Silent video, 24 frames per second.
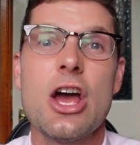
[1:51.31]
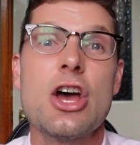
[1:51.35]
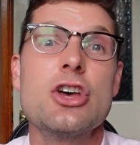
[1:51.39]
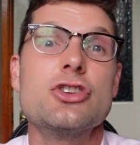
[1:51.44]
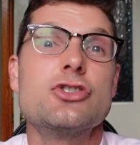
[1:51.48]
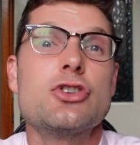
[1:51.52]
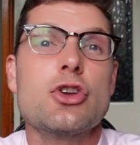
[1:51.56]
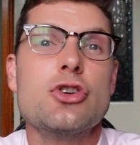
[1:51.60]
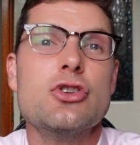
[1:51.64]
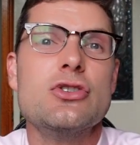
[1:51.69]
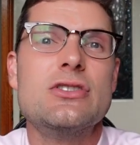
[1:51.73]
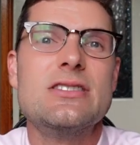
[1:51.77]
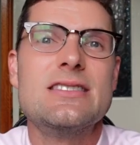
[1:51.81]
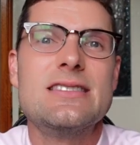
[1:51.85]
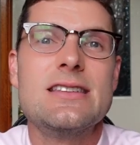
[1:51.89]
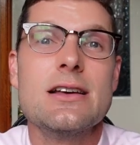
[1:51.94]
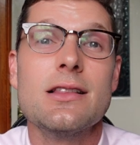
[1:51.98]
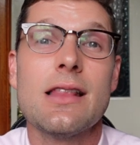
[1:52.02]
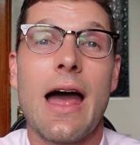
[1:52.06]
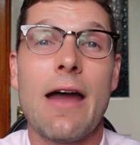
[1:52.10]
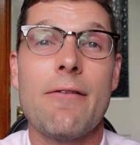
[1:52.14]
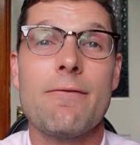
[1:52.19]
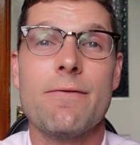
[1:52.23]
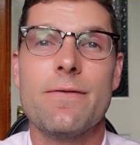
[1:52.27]
so you
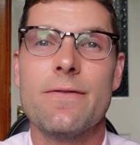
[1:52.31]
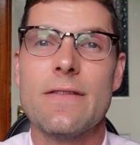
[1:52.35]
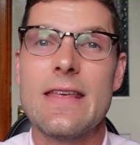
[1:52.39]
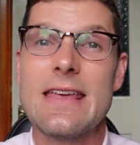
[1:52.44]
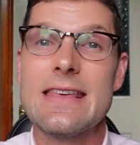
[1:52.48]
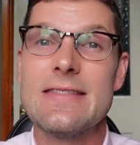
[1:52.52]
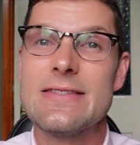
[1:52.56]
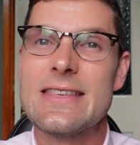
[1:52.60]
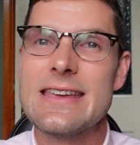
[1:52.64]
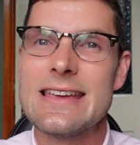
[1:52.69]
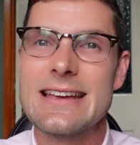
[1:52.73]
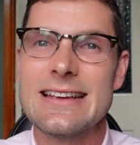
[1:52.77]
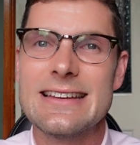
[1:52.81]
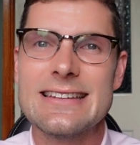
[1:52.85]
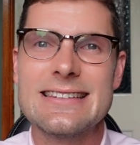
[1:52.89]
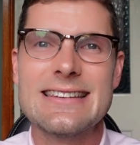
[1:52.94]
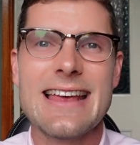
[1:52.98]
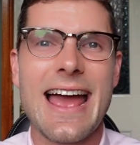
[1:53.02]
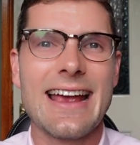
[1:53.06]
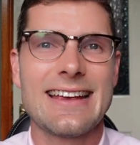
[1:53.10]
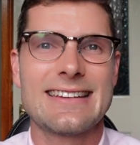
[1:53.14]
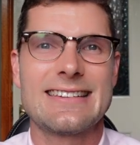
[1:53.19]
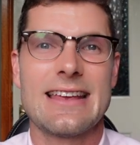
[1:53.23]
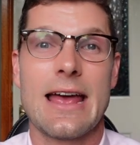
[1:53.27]
still have the
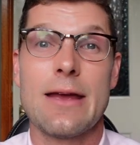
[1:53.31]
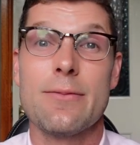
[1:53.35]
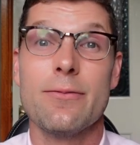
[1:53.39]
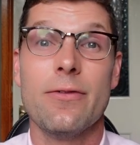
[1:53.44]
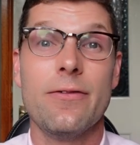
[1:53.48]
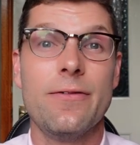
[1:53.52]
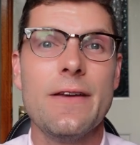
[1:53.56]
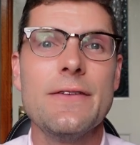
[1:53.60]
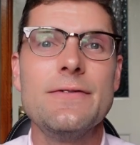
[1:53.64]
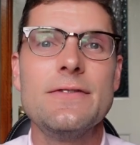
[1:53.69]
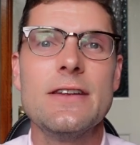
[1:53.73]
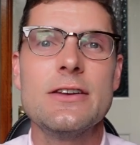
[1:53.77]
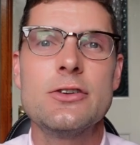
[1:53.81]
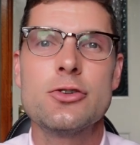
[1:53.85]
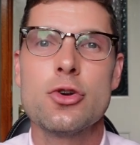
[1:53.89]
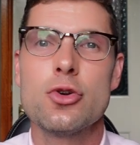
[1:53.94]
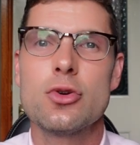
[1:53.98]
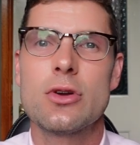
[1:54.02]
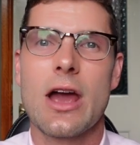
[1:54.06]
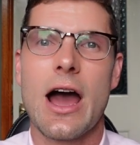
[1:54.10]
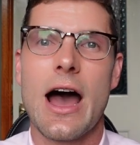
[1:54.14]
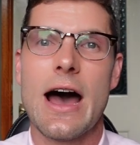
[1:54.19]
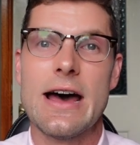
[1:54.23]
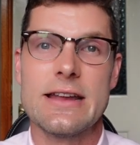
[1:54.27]
exact same 52
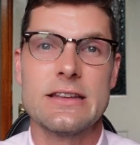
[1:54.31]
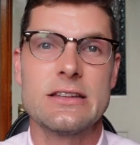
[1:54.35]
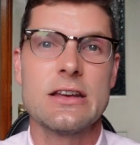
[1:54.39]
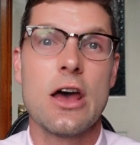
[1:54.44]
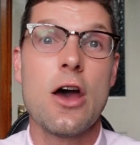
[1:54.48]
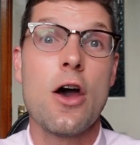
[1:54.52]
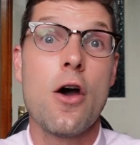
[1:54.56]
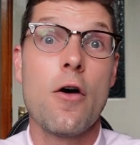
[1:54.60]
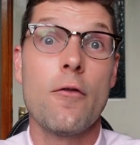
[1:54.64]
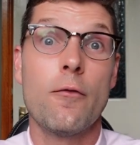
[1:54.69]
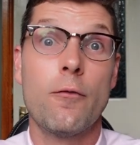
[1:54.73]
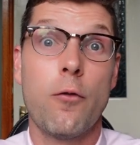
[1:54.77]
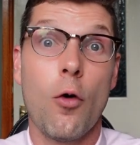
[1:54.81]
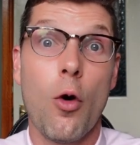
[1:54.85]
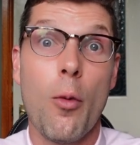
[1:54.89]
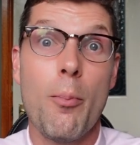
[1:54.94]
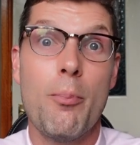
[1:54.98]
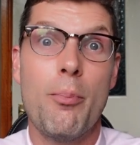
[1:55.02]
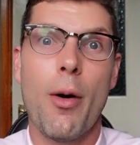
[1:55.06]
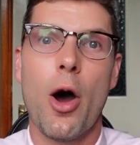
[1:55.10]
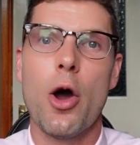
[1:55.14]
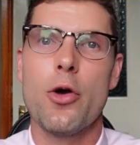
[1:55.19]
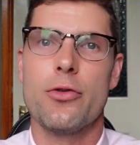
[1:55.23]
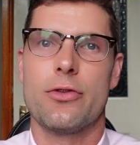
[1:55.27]
cards for
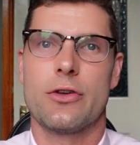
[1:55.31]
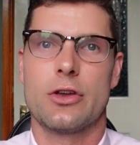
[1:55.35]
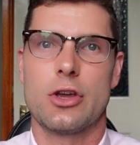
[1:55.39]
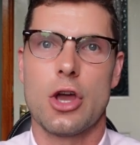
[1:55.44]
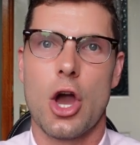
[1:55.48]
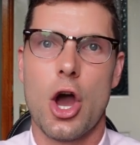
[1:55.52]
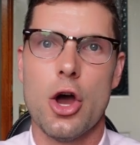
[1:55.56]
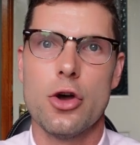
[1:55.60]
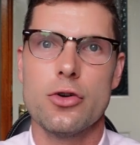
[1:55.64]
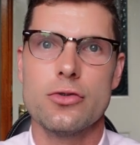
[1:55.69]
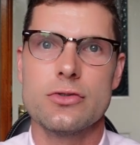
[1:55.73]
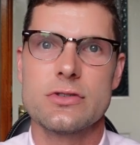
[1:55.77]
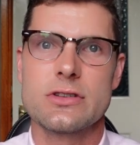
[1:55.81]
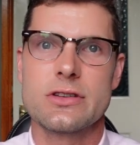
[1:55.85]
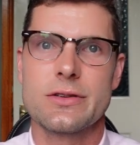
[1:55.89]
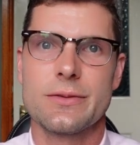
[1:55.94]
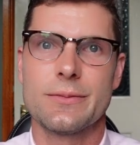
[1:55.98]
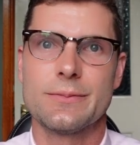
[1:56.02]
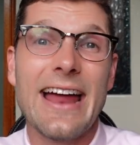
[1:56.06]
both goes.